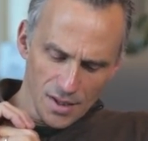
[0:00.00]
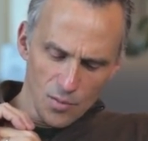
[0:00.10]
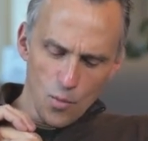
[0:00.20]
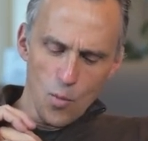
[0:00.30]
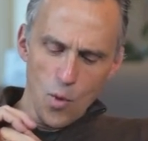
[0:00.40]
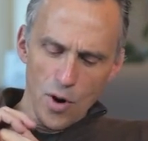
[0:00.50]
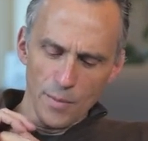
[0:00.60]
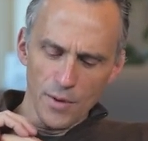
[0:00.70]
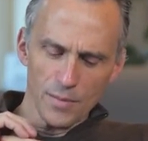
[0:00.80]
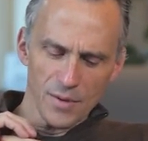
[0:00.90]

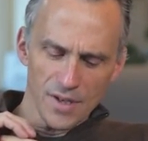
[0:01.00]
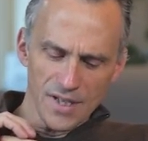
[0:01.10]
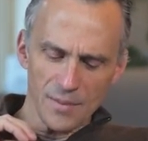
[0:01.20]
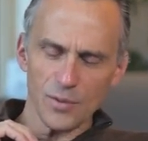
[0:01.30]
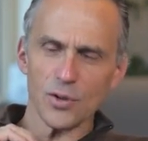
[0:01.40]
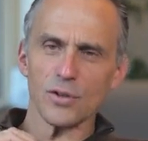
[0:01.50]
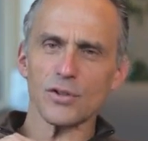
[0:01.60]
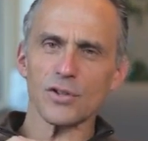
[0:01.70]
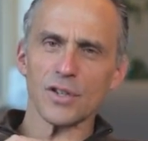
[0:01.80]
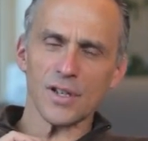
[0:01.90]
Warmer
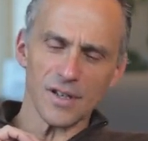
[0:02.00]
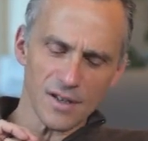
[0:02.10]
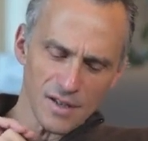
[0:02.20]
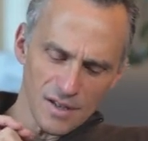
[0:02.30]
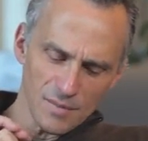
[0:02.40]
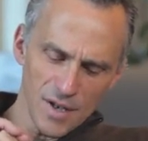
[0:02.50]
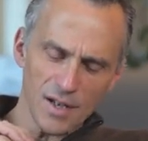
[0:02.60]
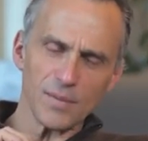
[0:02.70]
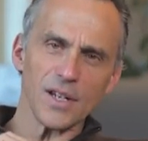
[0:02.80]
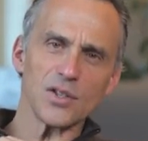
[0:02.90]
temperatures in
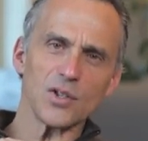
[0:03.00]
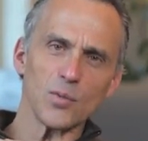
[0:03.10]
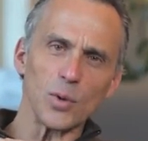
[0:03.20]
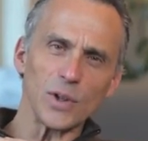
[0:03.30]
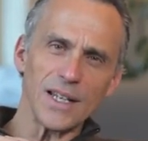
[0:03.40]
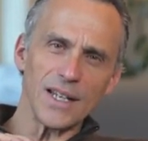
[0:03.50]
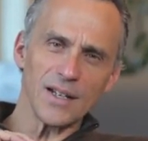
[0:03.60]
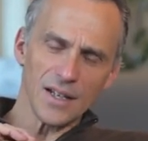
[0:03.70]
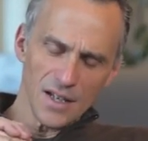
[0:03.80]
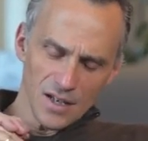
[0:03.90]
many places will
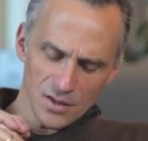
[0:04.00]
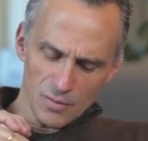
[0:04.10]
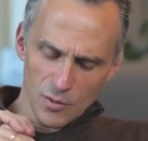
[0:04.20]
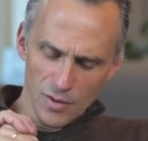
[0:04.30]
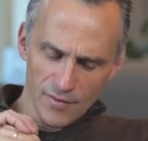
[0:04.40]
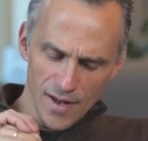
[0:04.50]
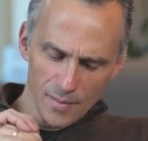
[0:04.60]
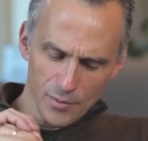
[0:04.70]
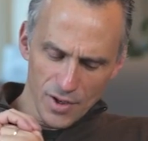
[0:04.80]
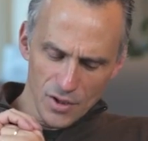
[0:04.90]
lead to more
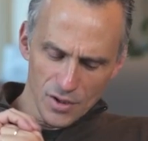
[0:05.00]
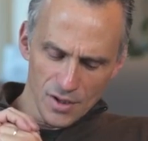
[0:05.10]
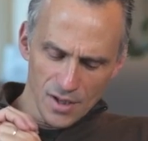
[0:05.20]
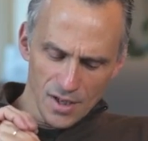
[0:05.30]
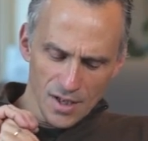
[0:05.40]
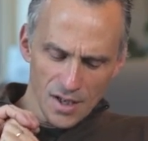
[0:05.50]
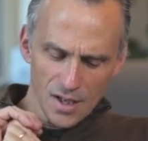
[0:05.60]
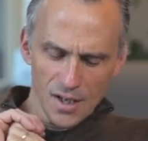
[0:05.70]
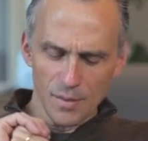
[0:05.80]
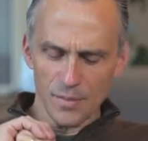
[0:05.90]
evaporation,
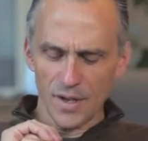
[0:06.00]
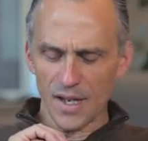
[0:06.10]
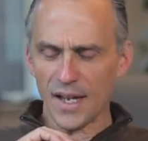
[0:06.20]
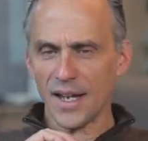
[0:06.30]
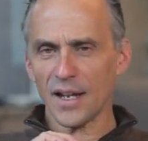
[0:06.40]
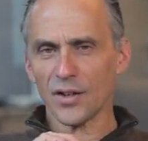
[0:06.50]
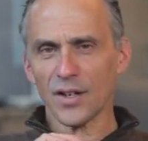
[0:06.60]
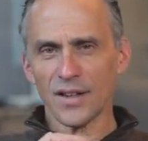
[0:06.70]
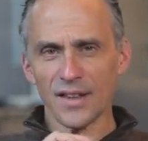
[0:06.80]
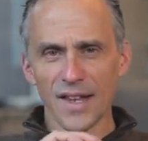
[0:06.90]
and
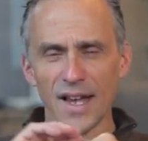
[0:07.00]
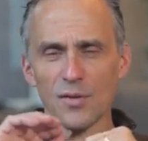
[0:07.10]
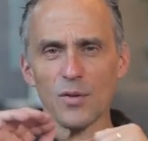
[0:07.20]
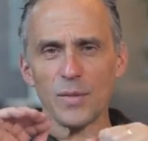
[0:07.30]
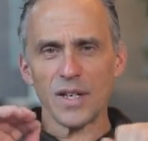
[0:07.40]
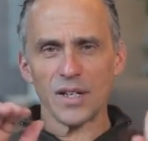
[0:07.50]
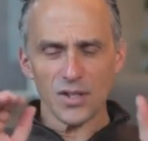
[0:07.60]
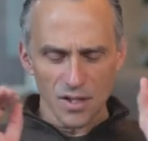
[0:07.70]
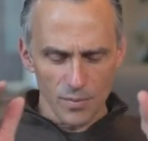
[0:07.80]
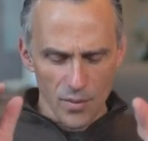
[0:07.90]
that will mean in
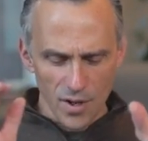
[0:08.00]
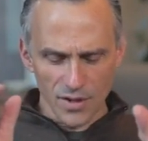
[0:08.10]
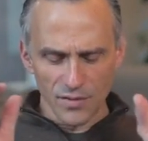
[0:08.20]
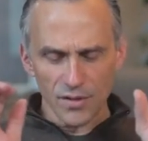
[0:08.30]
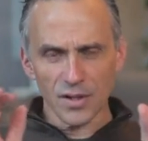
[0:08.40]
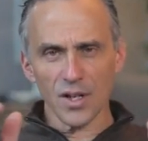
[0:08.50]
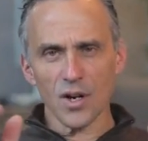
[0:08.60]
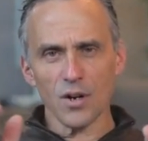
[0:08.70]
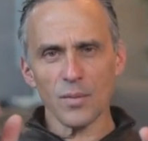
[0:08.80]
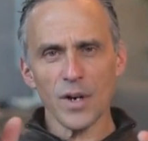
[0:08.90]
some parts of the
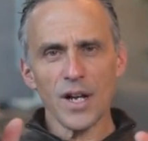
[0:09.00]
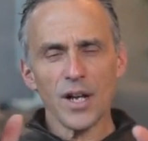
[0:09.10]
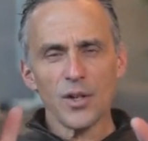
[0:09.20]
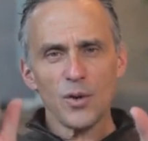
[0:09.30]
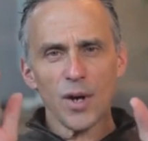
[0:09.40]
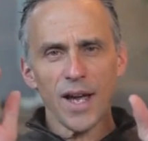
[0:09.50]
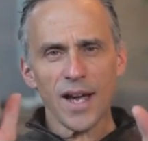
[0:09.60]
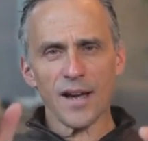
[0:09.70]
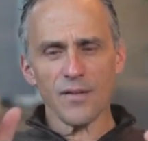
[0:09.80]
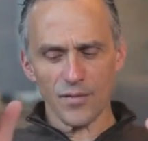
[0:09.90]
globe you
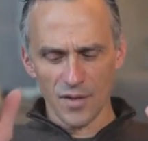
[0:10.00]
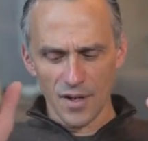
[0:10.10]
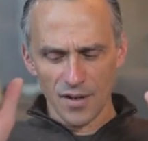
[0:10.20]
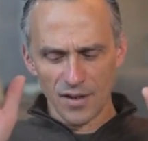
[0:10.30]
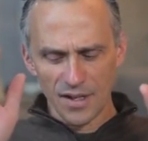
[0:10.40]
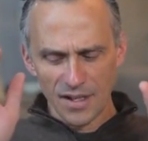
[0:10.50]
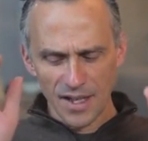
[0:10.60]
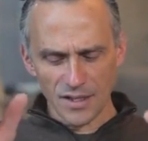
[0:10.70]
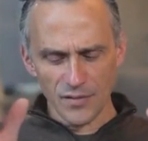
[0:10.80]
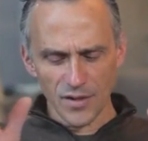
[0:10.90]
have the
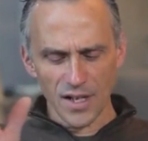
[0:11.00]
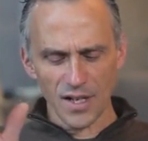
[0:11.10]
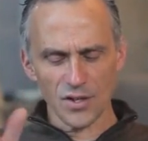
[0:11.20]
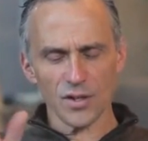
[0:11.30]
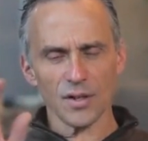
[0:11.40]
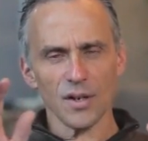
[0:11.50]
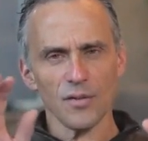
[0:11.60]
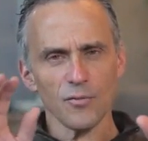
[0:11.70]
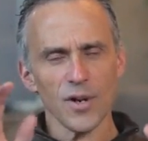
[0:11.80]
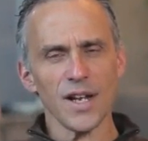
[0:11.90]
intensification
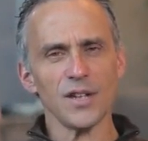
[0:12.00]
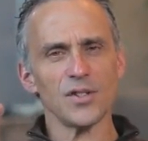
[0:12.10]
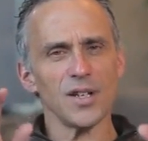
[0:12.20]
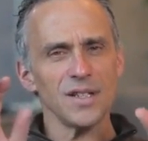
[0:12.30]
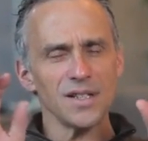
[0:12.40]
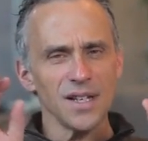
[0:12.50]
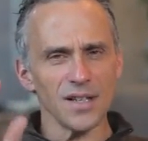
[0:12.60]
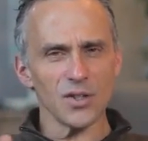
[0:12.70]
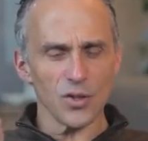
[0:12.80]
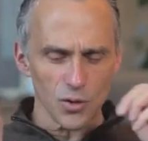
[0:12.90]
of rains,
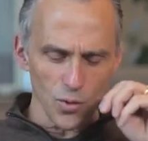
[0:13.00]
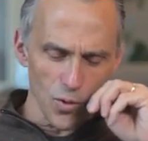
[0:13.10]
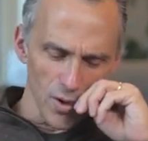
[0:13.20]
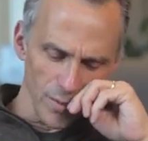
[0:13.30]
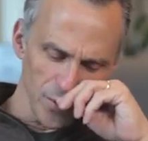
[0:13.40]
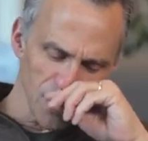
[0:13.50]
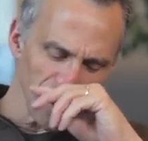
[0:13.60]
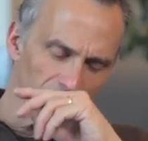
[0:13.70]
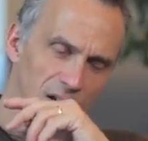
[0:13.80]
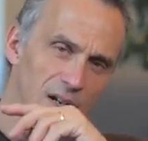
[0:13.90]
intense storms
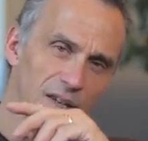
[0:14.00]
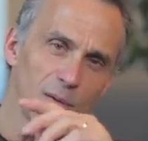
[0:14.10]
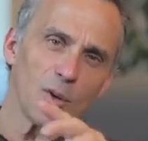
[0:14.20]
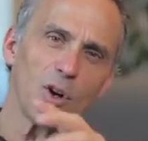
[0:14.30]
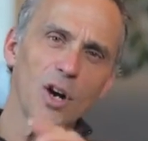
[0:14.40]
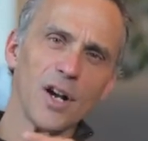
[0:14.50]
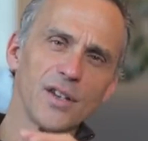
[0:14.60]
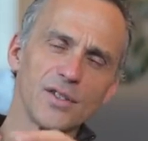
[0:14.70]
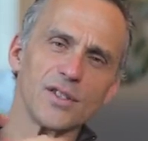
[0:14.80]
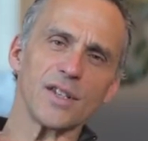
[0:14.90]
that will
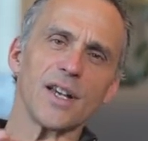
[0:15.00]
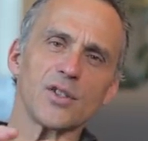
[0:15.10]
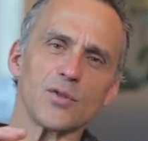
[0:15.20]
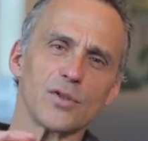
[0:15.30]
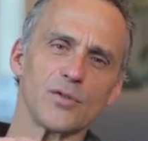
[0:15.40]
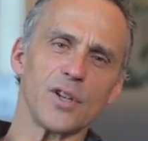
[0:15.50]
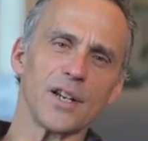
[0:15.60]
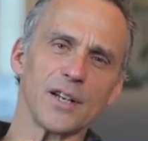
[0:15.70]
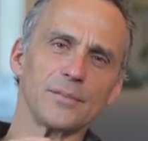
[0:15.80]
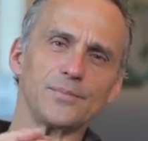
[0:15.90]
cause disastrous
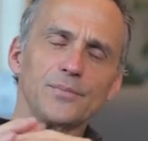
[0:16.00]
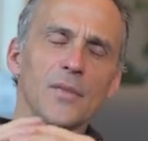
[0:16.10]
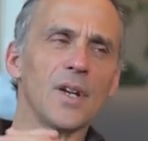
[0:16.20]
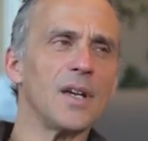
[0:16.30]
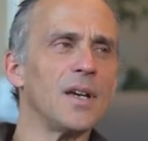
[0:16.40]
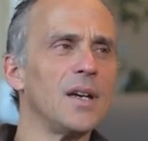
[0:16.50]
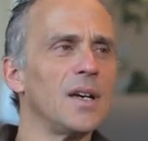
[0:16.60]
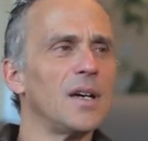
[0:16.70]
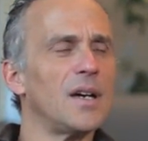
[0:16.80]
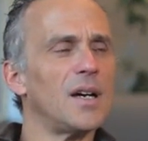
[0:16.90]
flooding.
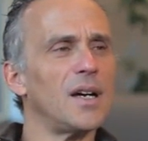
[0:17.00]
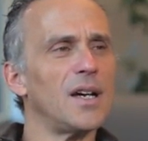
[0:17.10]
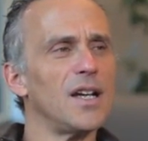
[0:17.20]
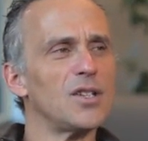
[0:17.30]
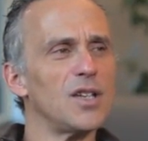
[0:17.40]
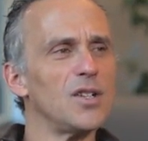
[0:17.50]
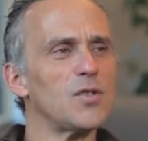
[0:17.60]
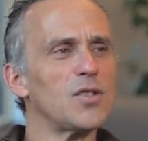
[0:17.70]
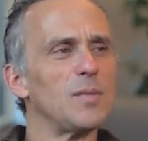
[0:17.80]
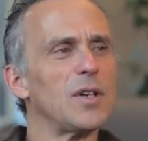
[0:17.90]
It's
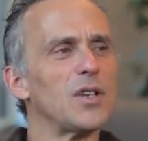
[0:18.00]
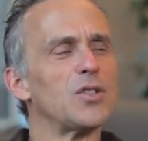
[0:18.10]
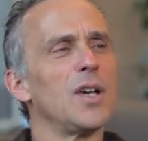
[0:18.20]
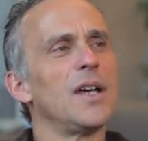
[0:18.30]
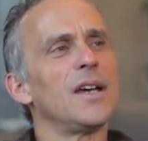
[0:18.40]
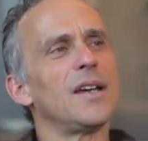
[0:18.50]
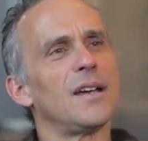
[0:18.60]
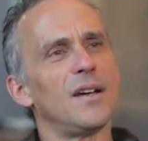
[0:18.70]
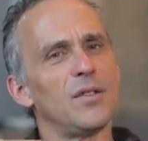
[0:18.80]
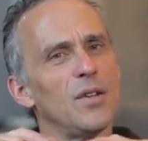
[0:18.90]
interesting because
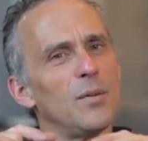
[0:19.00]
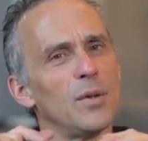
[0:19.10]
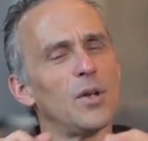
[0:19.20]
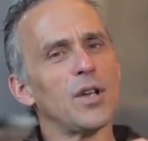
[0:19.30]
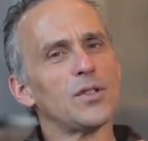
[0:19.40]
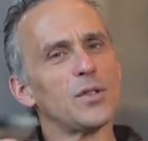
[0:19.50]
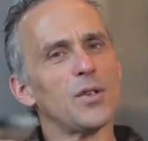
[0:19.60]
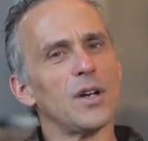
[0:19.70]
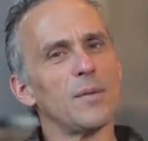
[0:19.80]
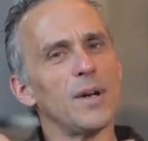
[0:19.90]
we'll also
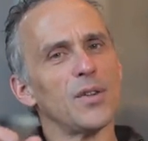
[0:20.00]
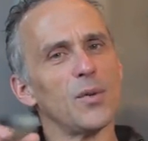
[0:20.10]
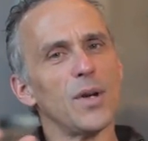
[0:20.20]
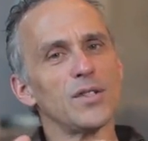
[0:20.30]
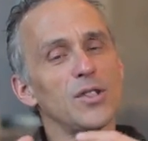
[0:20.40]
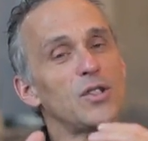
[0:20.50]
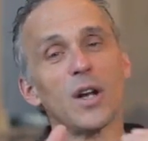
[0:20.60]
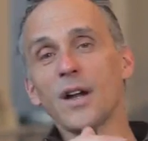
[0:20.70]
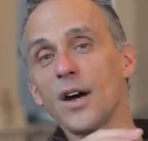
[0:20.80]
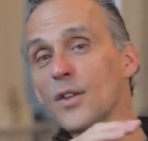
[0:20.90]
talk about the ways in
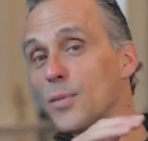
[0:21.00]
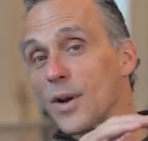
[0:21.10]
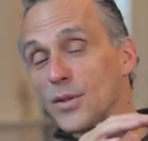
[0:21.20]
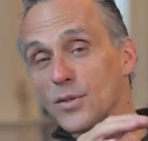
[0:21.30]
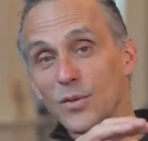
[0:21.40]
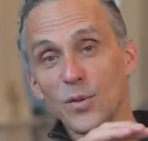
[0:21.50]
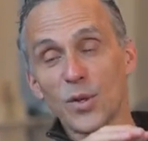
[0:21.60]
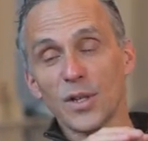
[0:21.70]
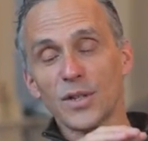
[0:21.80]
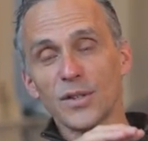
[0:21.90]
some other parts of the
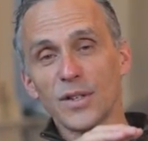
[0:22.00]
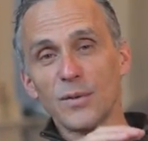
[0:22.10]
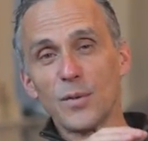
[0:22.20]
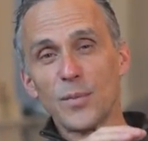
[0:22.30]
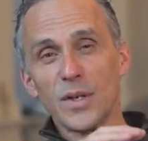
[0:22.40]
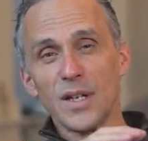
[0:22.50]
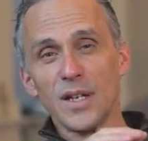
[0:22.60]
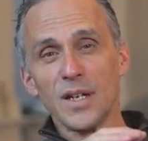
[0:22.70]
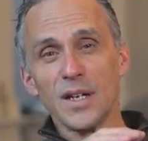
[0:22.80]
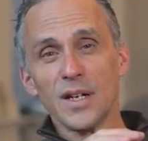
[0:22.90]
world there will
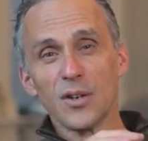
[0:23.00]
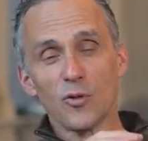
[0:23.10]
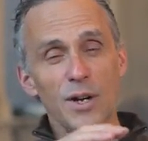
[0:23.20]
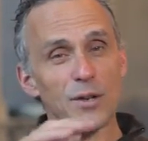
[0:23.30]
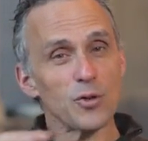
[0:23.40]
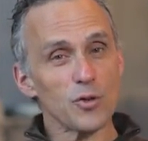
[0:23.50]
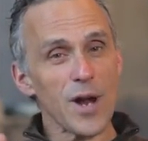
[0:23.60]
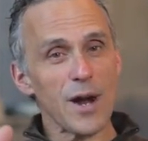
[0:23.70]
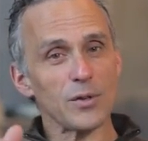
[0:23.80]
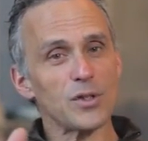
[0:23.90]
be greater
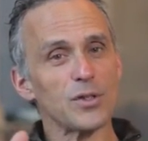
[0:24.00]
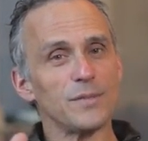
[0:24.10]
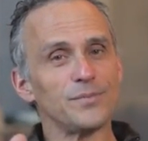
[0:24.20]
droughts.